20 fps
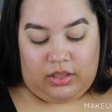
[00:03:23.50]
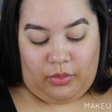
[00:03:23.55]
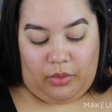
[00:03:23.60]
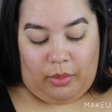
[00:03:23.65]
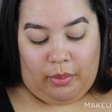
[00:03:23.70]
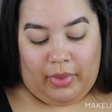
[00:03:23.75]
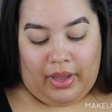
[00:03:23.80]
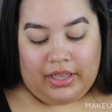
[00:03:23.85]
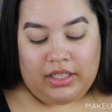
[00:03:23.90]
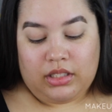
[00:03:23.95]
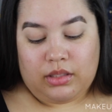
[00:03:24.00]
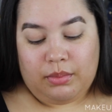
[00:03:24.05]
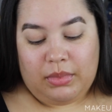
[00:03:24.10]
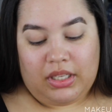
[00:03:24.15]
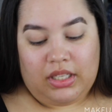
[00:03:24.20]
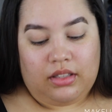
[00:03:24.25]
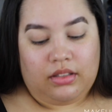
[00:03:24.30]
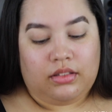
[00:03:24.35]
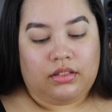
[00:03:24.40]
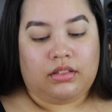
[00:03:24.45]
it reminds
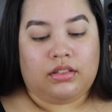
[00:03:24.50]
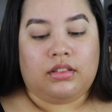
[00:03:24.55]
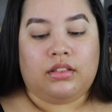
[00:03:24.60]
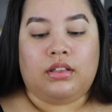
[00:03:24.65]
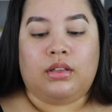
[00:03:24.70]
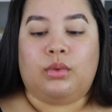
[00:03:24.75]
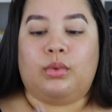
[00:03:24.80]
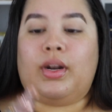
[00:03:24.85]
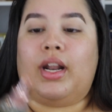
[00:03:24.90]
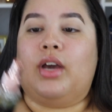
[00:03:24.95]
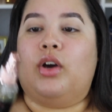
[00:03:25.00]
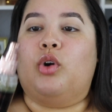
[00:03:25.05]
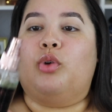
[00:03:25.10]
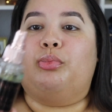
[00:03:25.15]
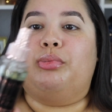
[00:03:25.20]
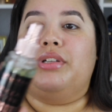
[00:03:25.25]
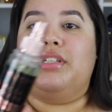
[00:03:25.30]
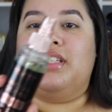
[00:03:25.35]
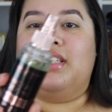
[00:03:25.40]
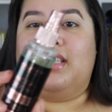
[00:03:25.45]
me, when I
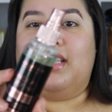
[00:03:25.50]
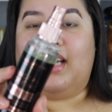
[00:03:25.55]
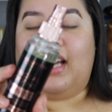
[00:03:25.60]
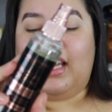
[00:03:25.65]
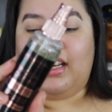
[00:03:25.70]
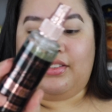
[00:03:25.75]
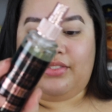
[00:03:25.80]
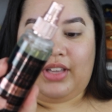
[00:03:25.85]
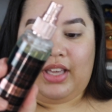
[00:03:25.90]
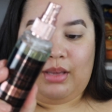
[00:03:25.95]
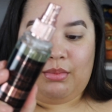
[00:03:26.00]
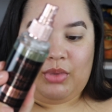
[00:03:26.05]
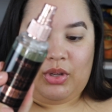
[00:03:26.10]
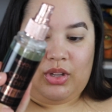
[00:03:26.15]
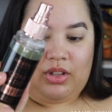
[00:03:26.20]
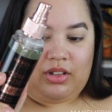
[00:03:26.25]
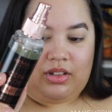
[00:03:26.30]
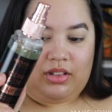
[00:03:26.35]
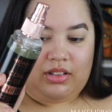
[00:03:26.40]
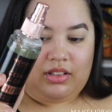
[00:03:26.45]
opened it, it kind of came
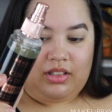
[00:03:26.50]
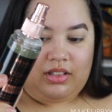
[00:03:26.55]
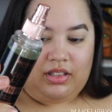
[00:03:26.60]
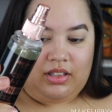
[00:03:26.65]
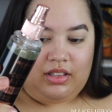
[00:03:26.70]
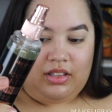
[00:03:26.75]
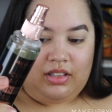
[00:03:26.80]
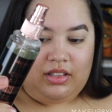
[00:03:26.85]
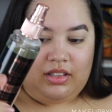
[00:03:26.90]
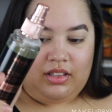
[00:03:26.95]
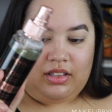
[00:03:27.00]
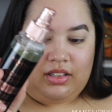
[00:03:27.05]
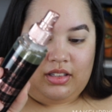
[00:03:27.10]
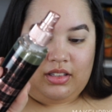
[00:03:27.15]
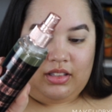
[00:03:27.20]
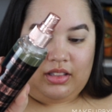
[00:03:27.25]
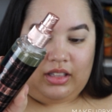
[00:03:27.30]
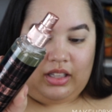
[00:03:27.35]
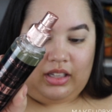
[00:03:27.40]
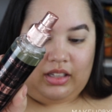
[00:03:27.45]
all
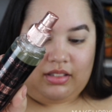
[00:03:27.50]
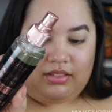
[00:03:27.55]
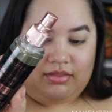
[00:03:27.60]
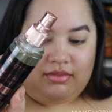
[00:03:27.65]
like